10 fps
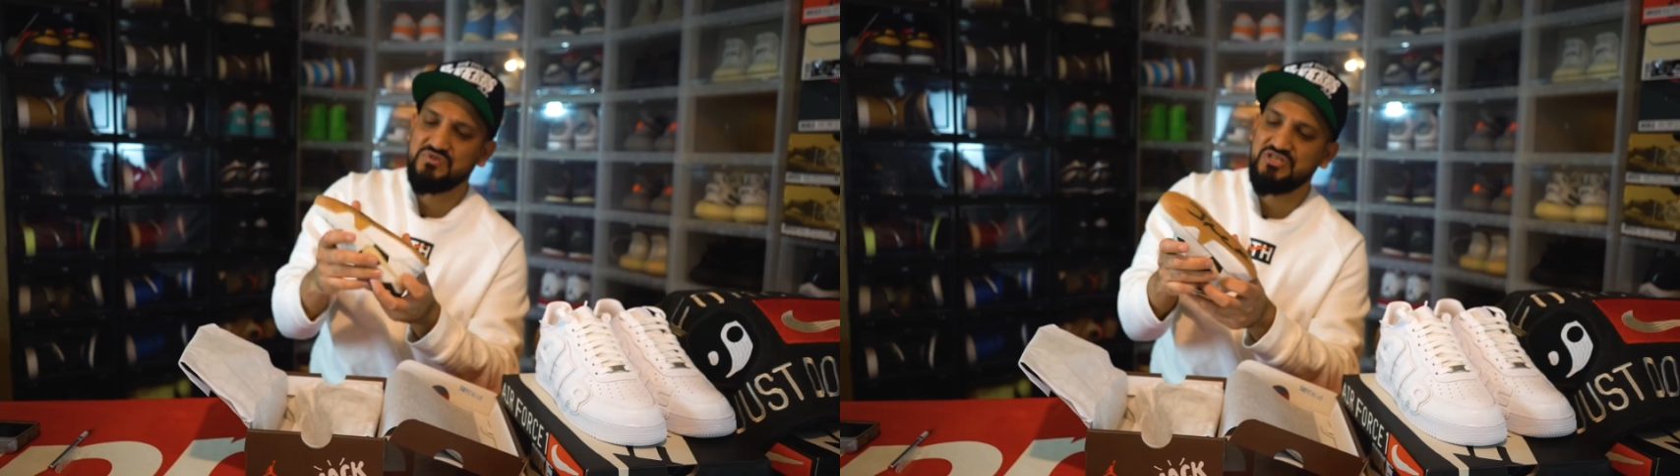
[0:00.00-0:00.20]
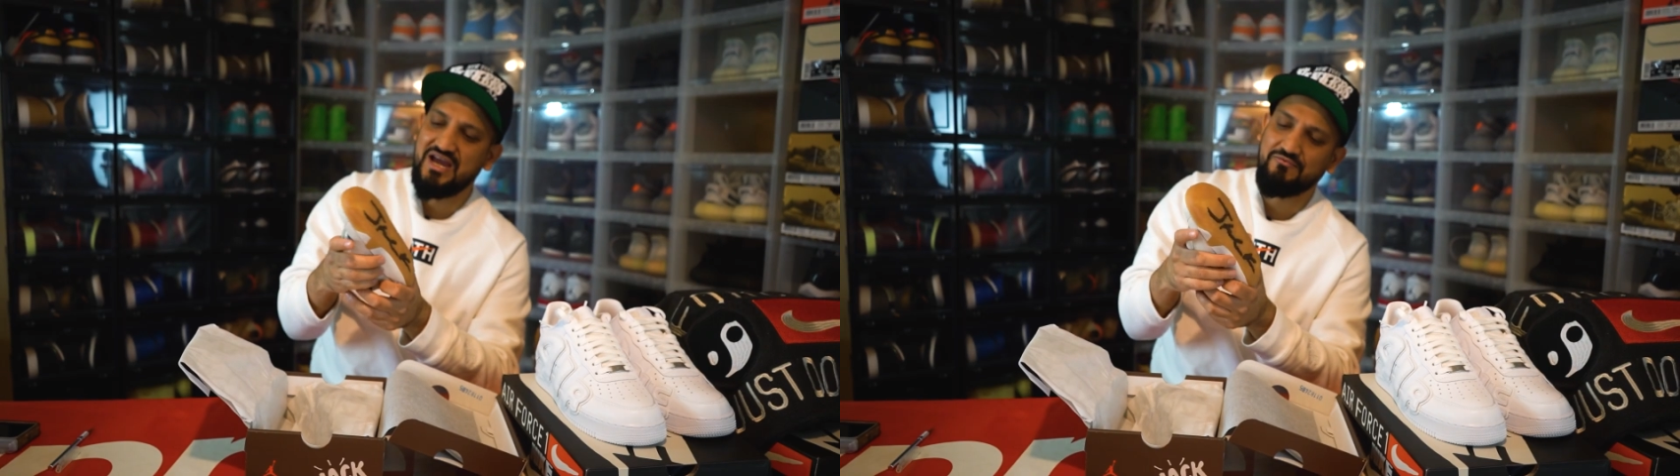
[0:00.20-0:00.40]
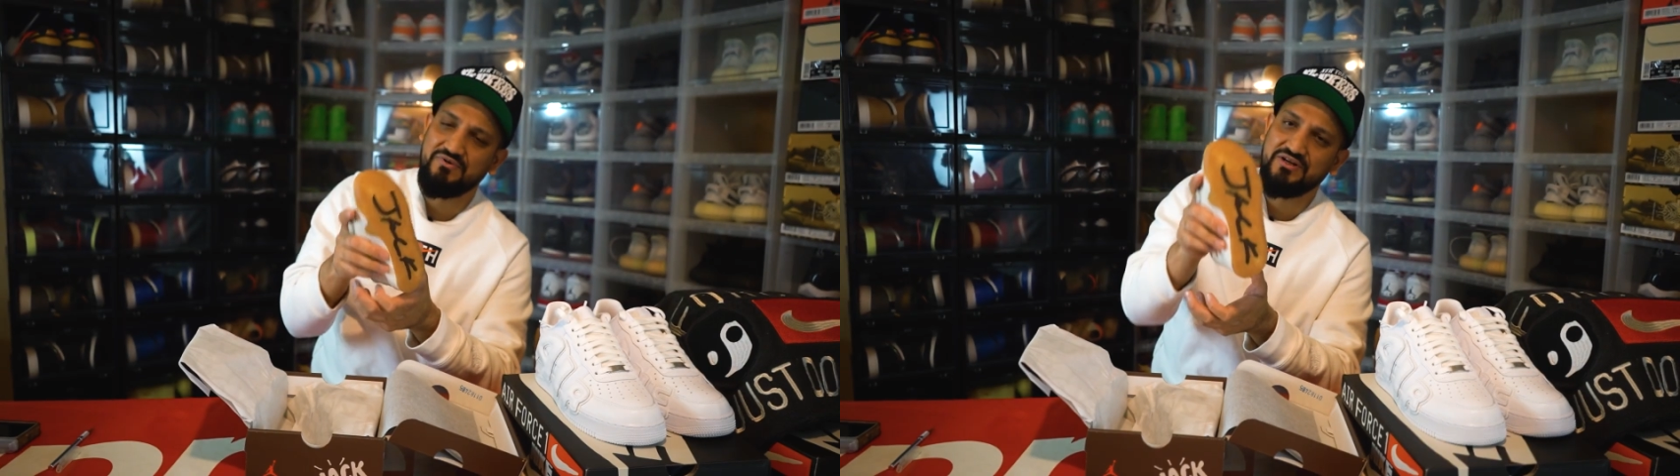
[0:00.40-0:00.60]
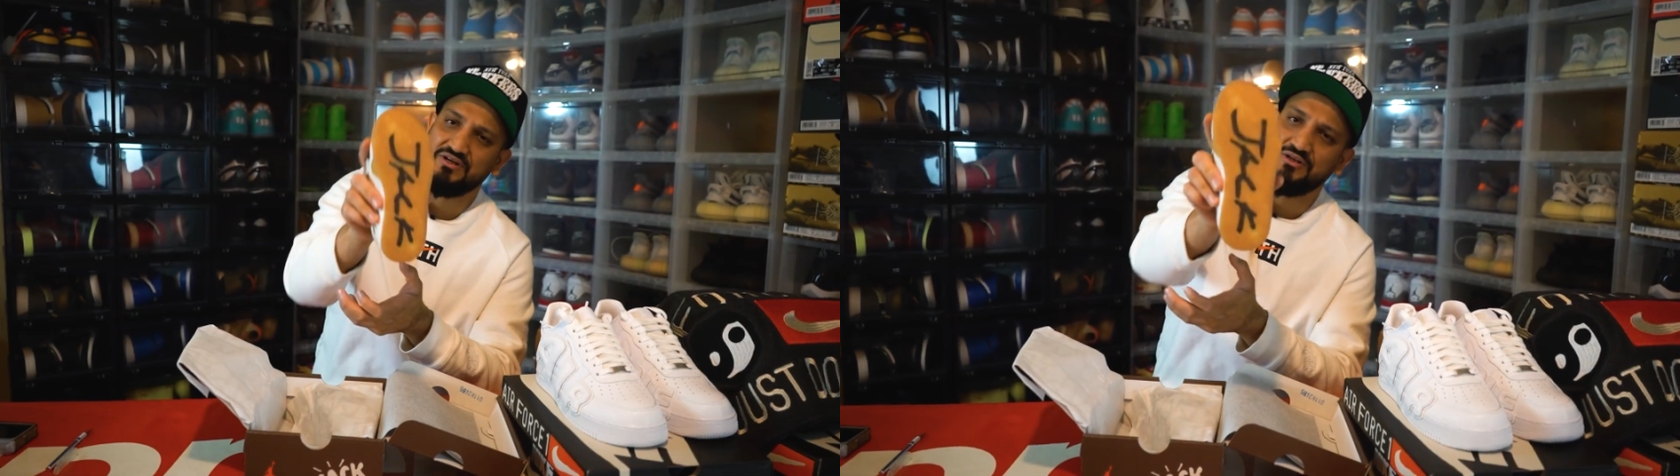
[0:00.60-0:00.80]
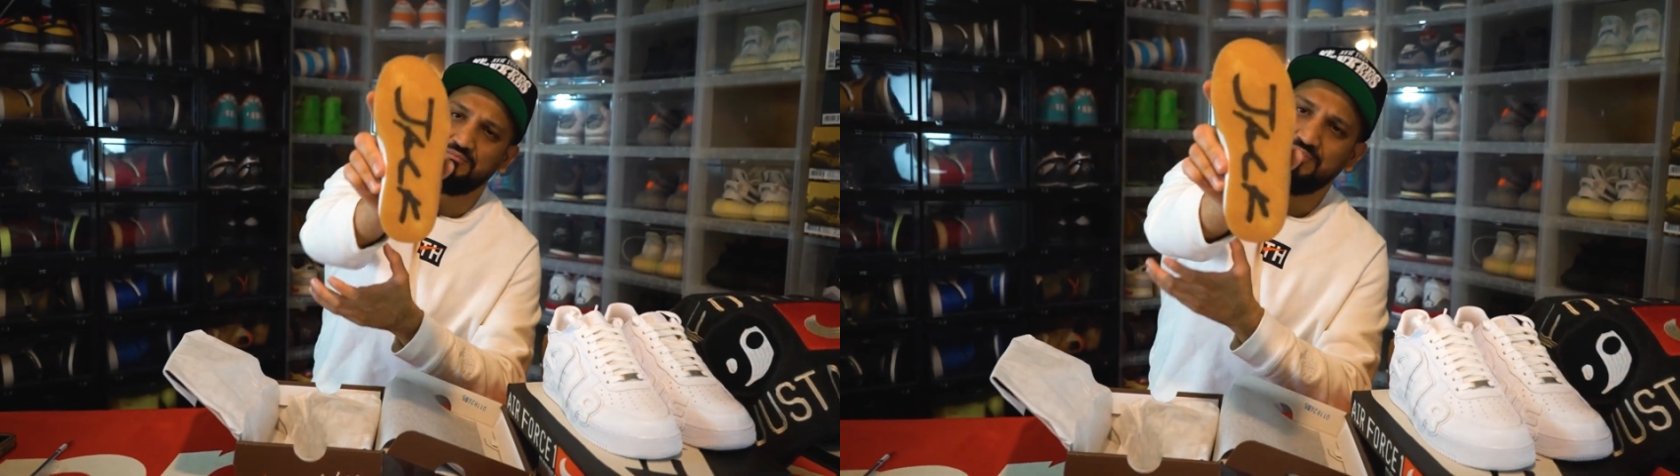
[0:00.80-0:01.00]
Jack written
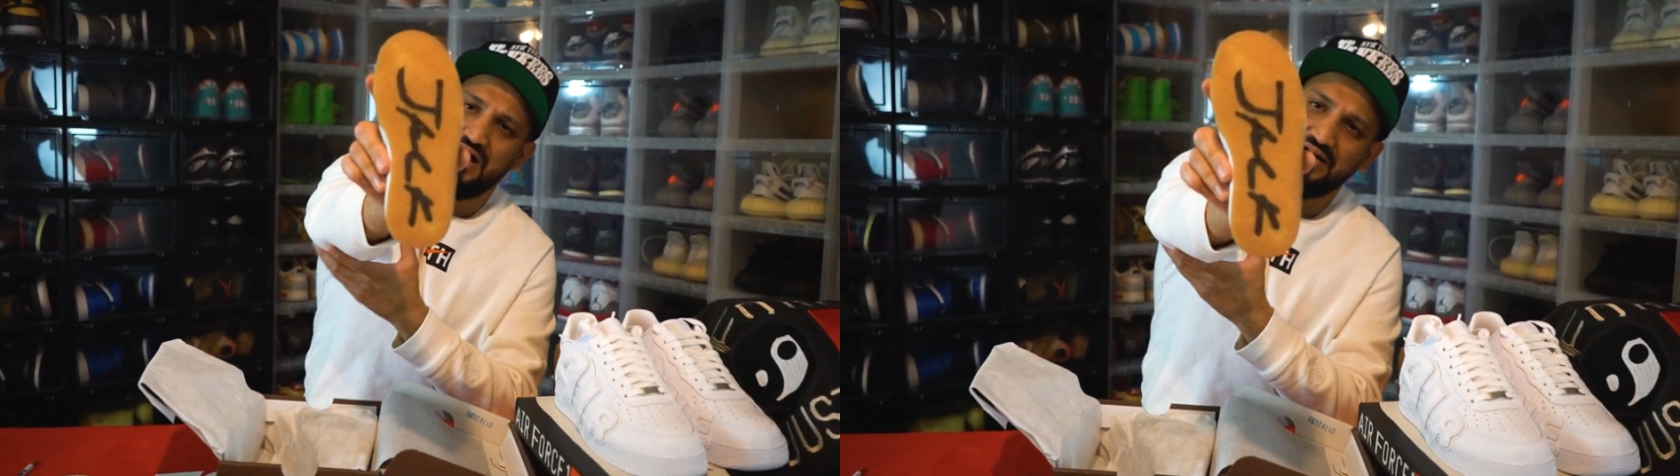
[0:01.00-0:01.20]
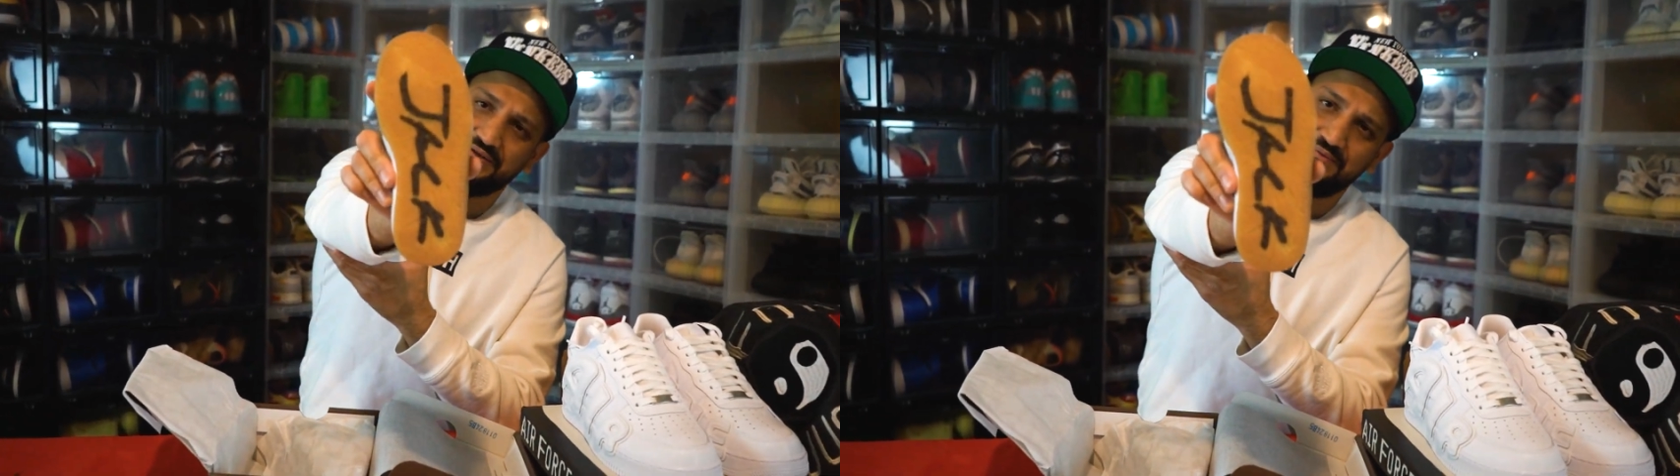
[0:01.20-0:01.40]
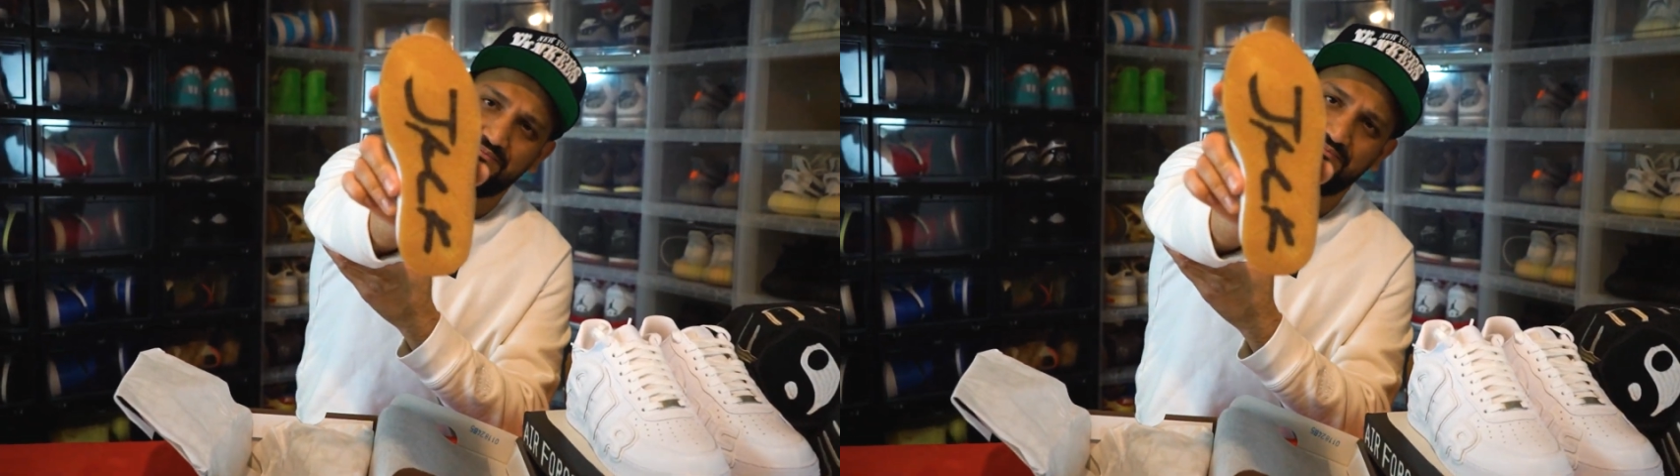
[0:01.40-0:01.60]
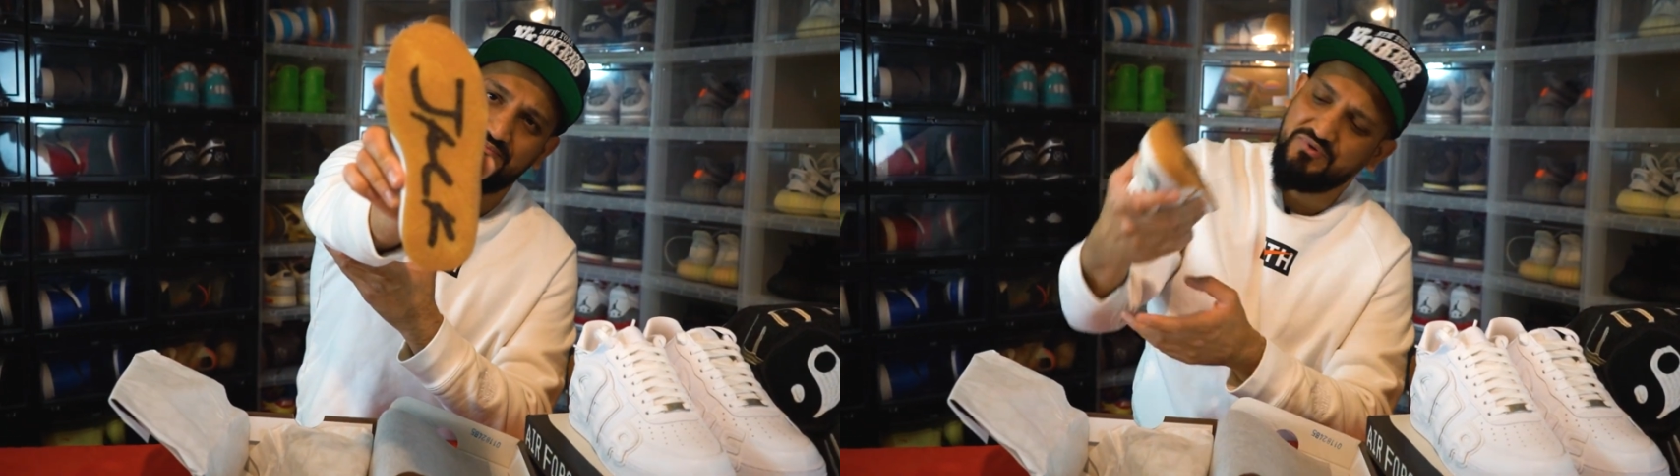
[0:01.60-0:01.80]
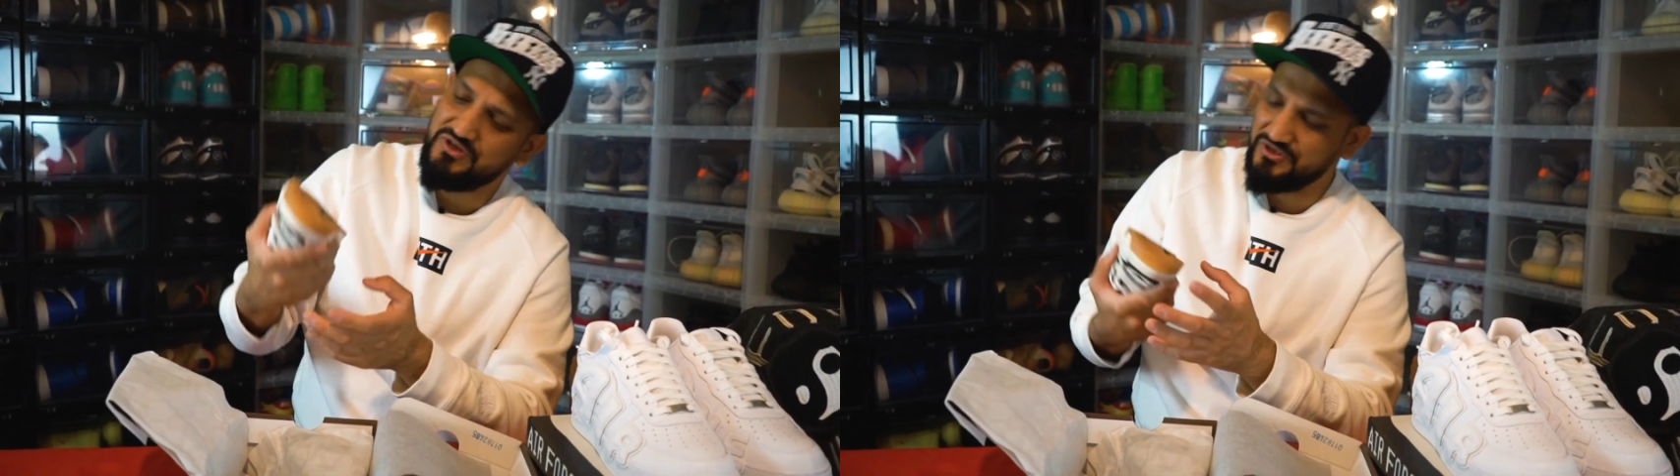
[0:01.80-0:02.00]
in the bottom.
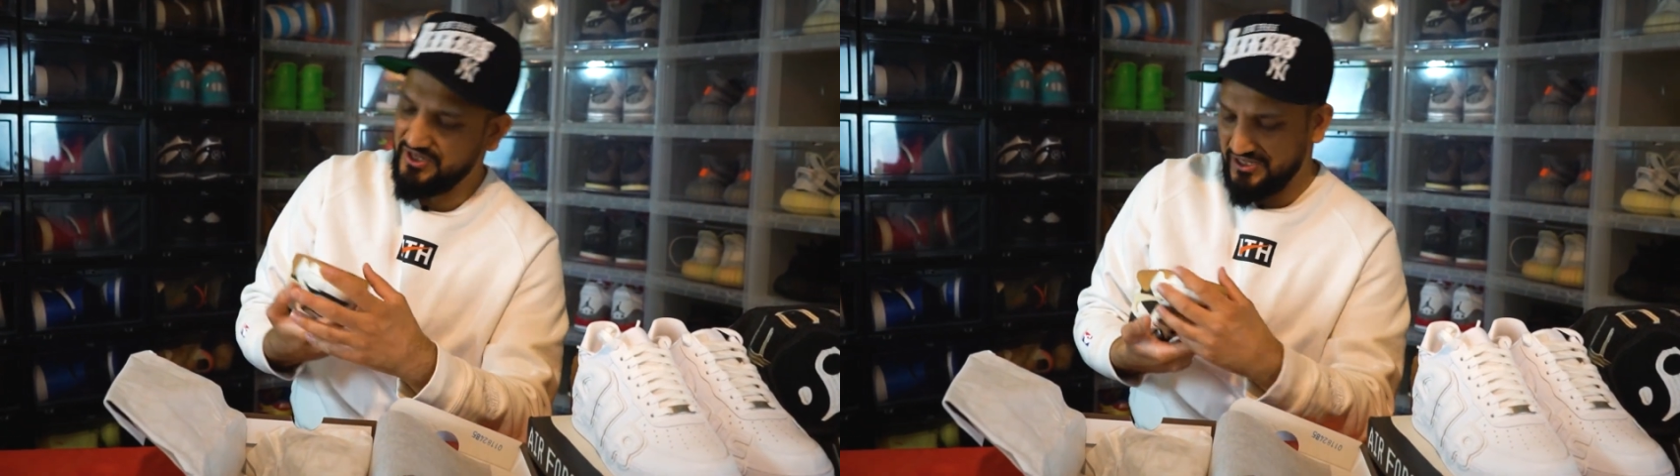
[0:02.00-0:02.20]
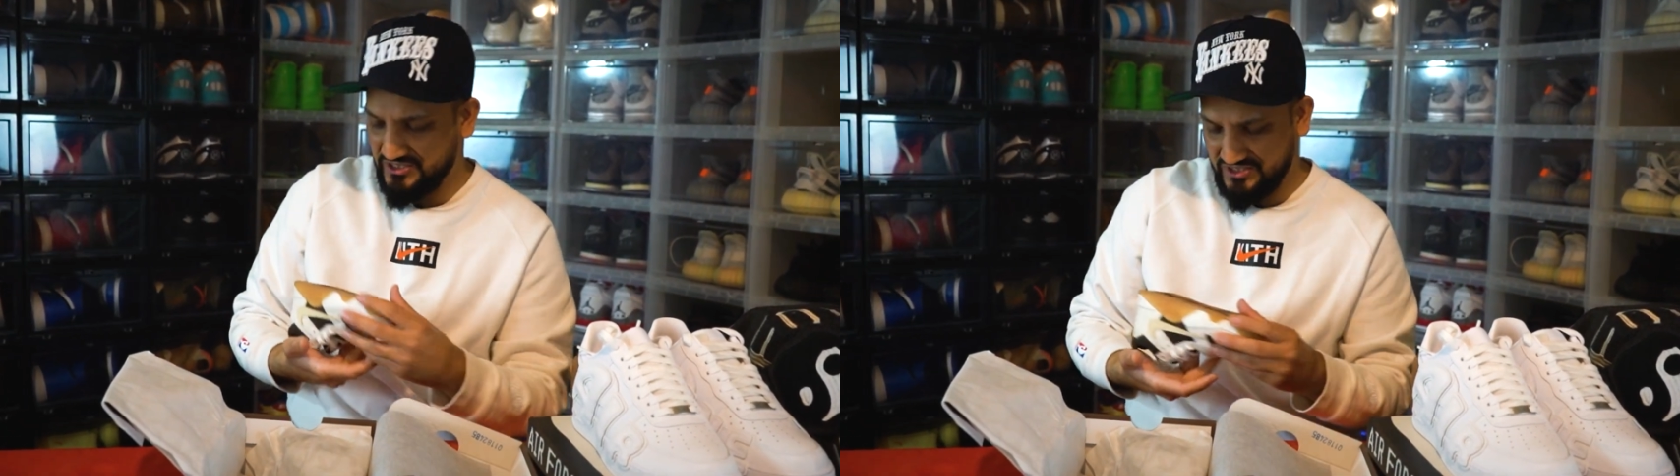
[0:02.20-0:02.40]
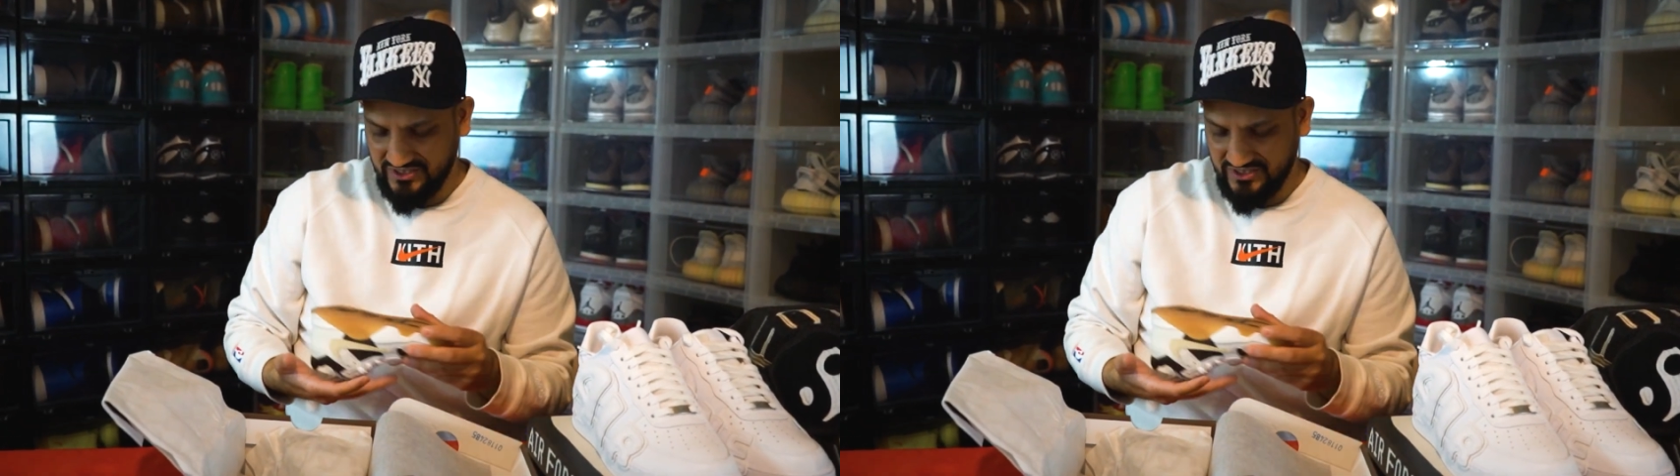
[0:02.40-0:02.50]
Pretty nice.